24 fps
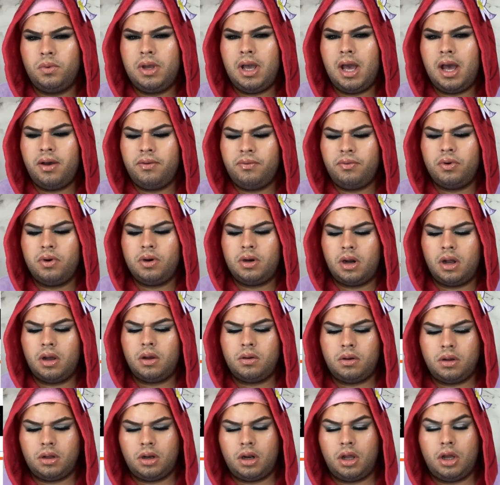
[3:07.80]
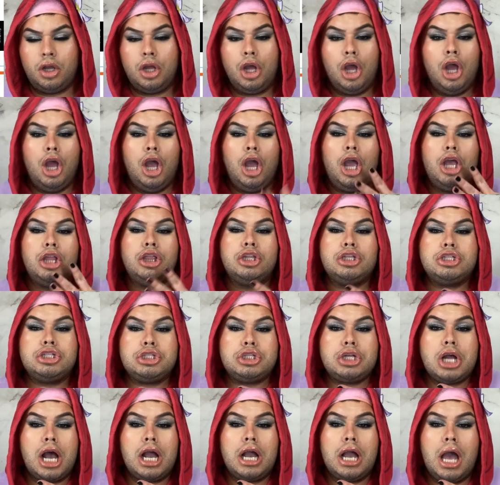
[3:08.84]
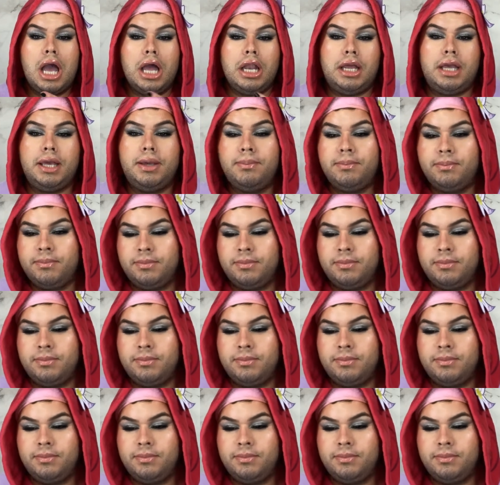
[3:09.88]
We have her in the stock, honey.